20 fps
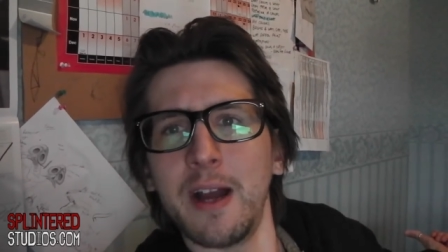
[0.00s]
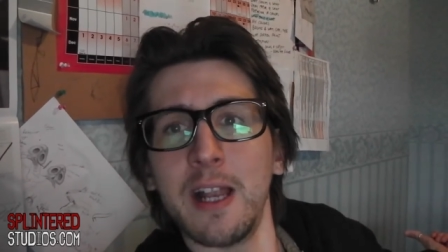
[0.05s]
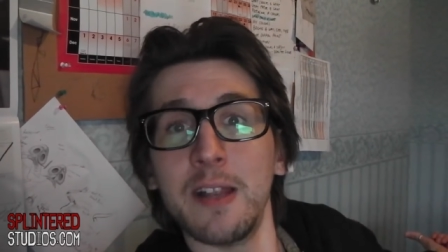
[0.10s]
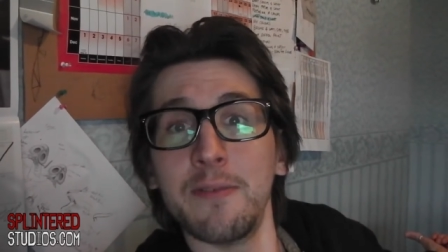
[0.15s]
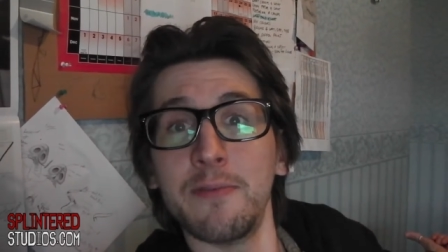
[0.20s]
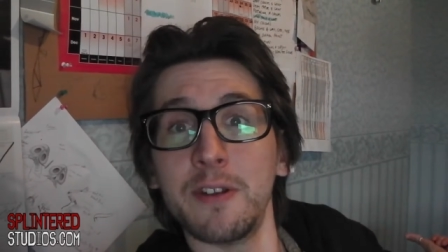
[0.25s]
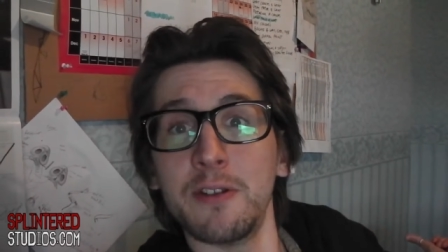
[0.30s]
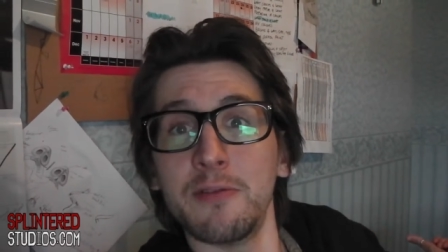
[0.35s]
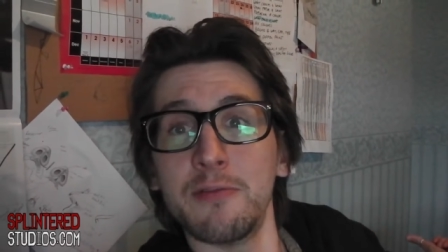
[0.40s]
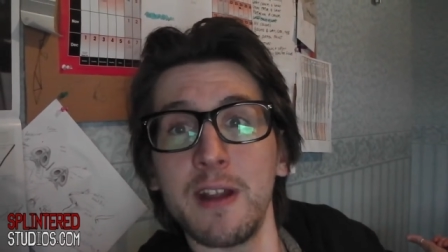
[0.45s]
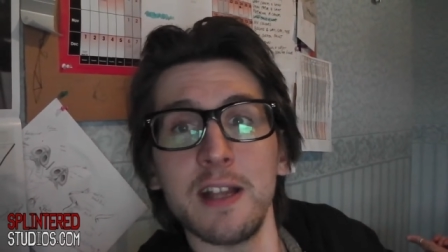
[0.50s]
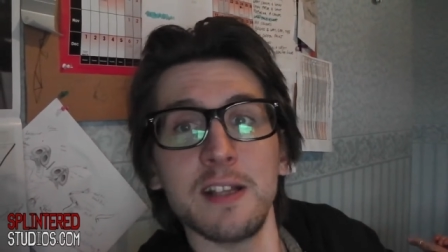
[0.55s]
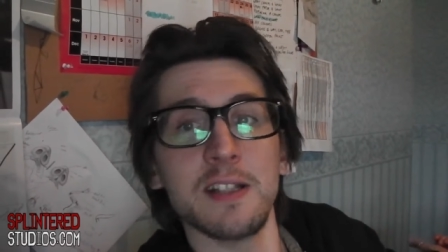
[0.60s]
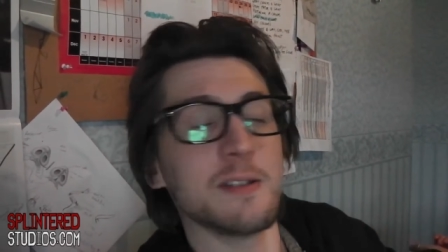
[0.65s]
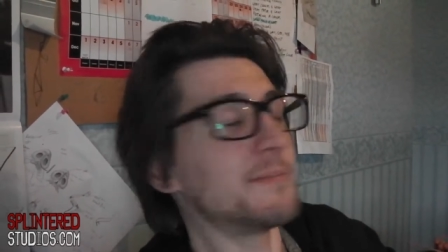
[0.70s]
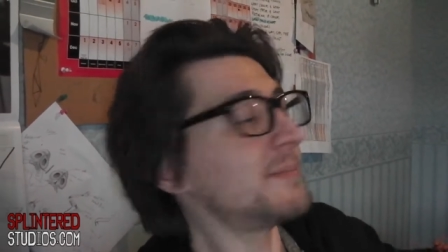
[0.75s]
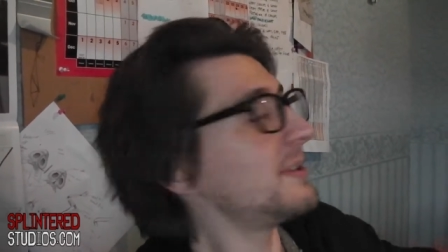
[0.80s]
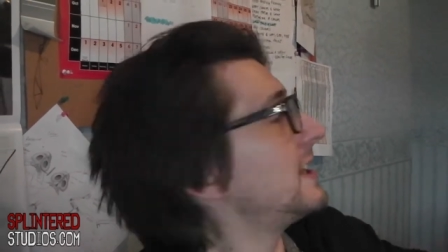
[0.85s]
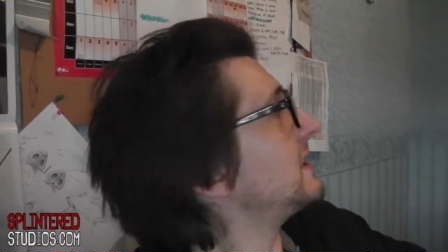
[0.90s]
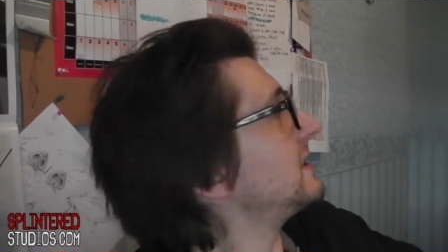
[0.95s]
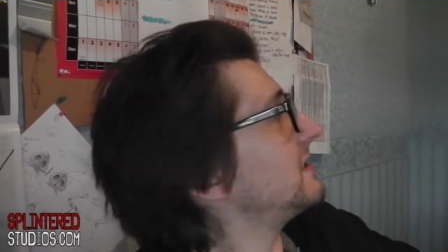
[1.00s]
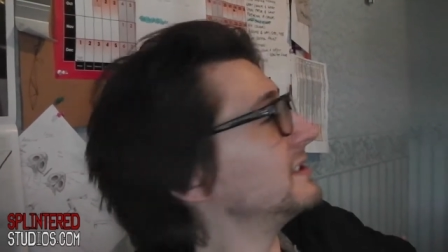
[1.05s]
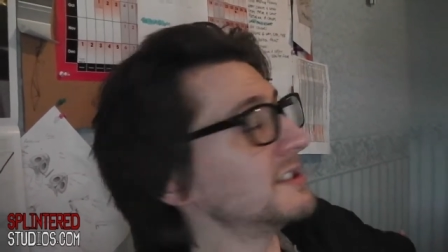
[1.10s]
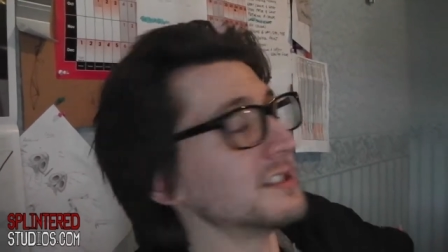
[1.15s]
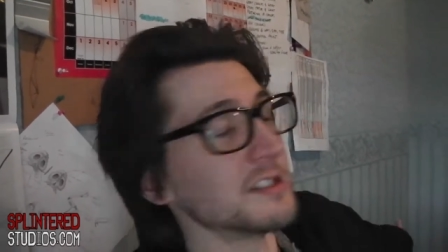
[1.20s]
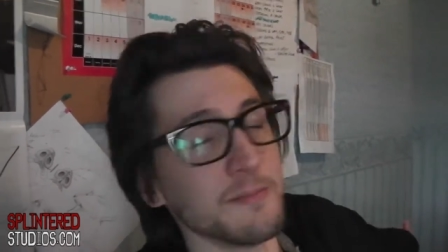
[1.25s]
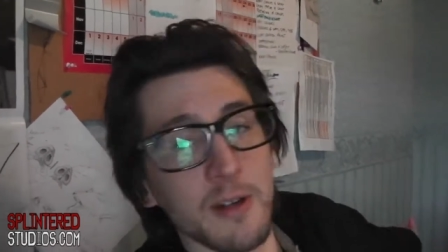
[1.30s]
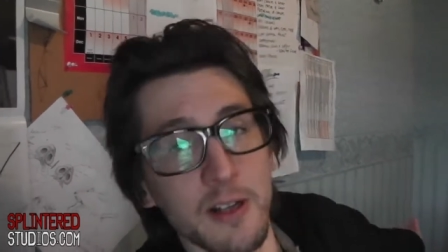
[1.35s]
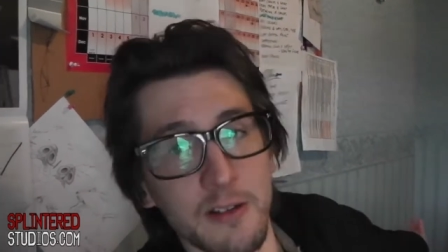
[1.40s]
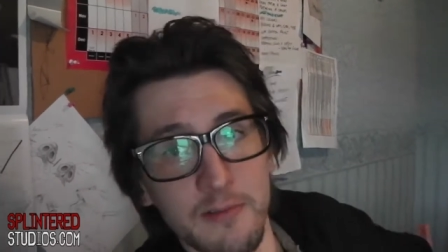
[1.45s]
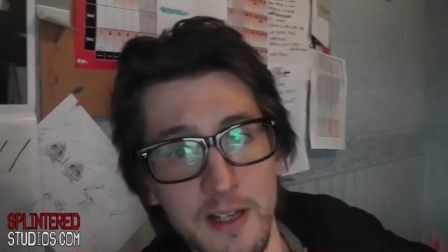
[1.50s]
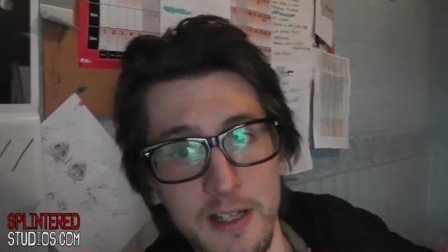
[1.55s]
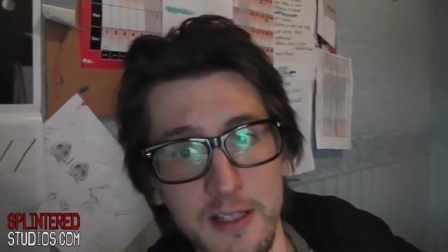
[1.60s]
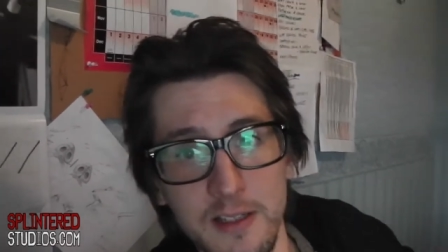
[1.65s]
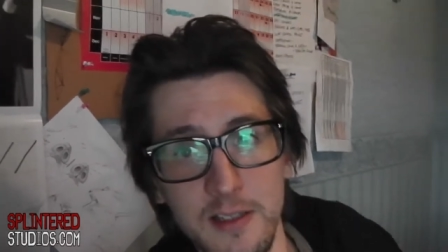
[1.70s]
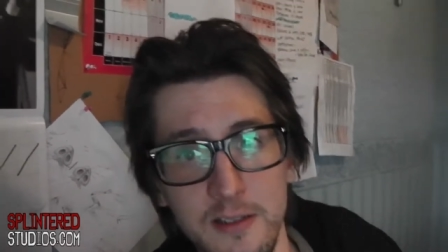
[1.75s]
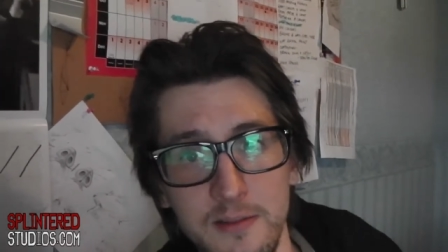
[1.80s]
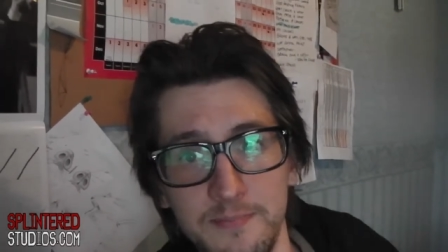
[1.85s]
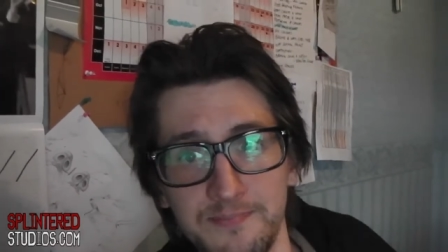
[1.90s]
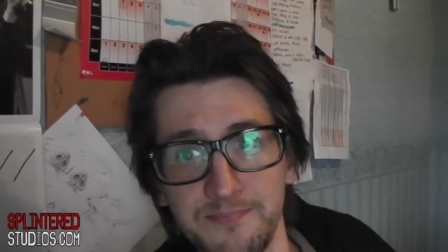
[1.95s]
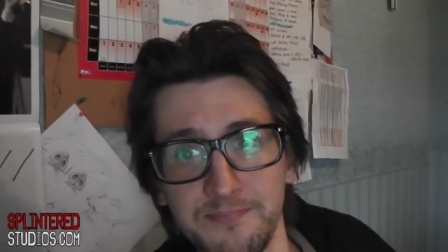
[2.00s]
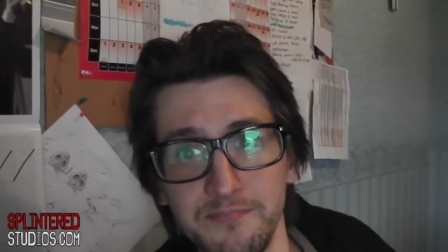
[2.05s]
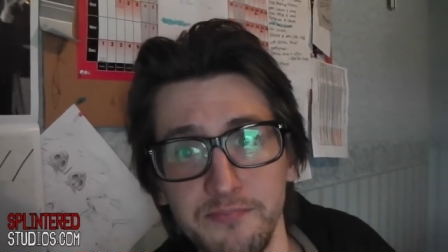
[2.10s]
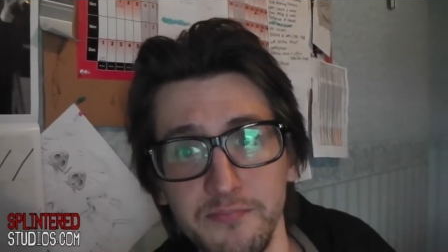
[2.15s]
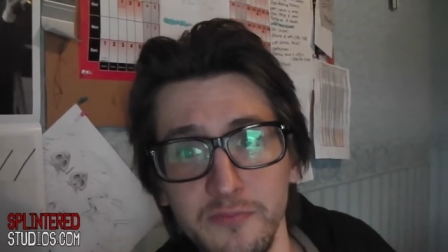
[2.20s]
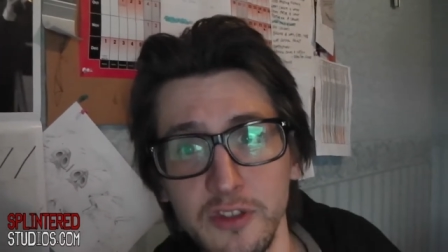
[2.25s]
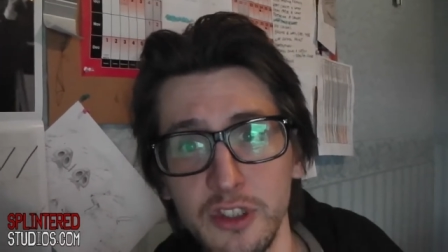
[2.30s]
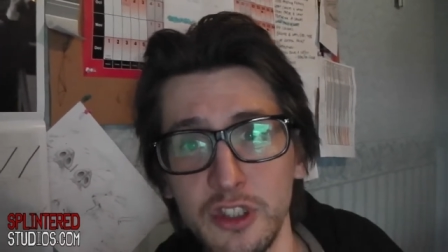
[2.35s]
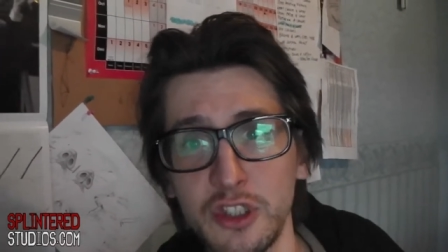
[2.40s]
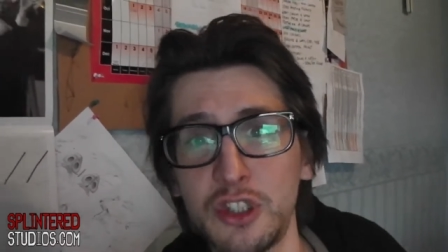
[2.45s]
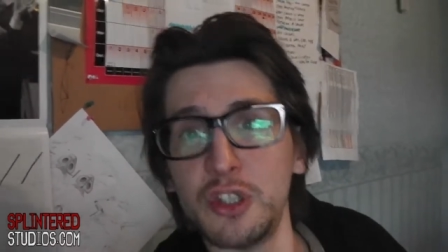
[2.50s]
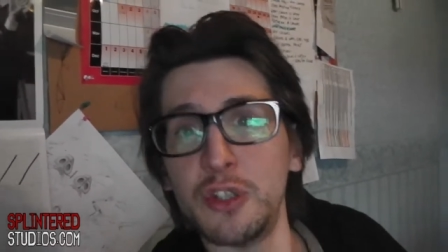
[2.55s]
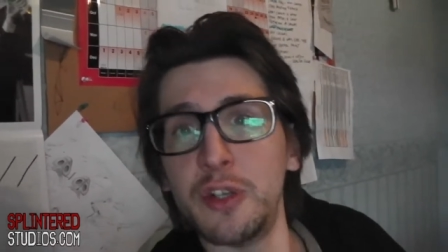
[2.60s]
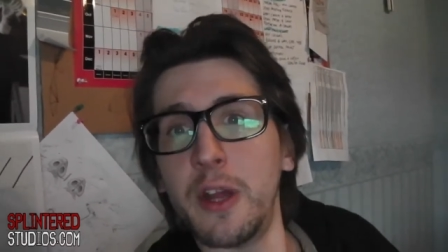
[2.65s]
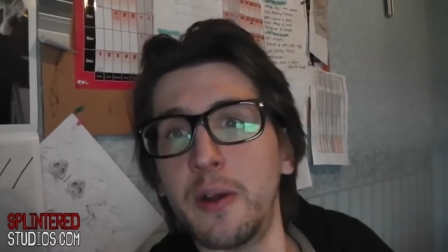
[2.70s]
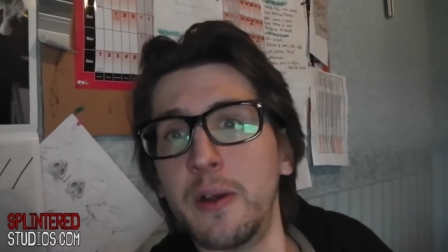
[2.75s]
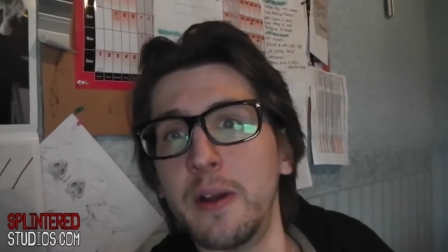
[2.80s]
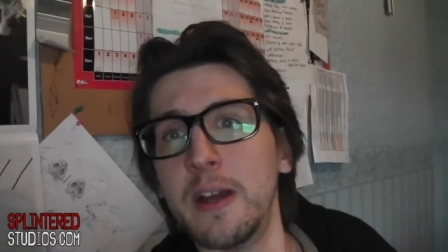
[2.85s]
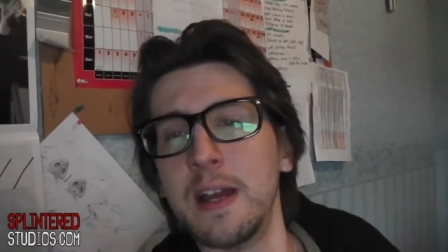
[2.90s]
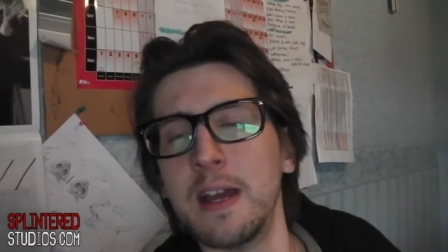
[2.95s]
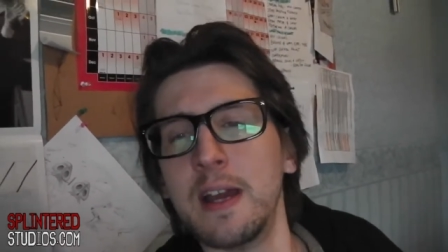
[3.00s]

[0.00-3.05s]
I live in a rented place, and this is my rented studio,